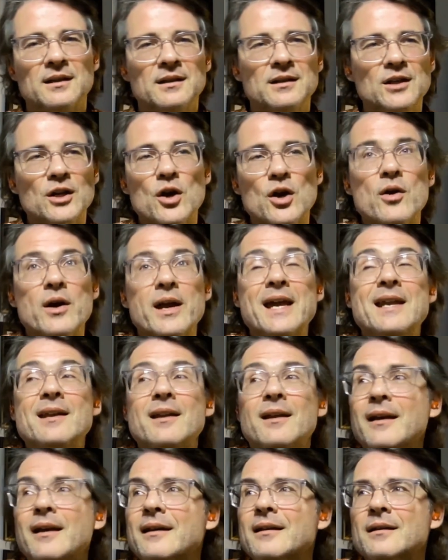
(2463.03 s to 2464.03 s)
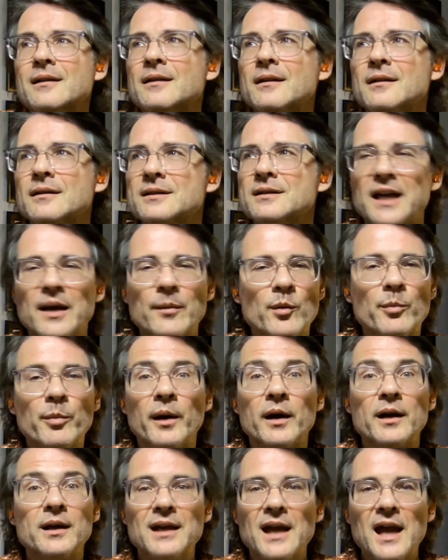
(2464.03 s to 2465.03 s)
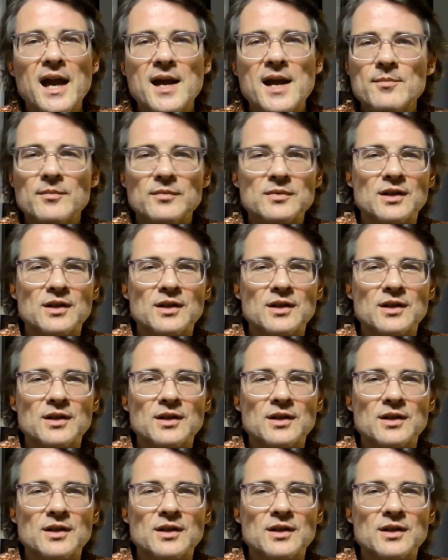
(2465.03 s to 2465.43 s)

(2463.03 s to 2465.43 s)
in a cyberpunk game,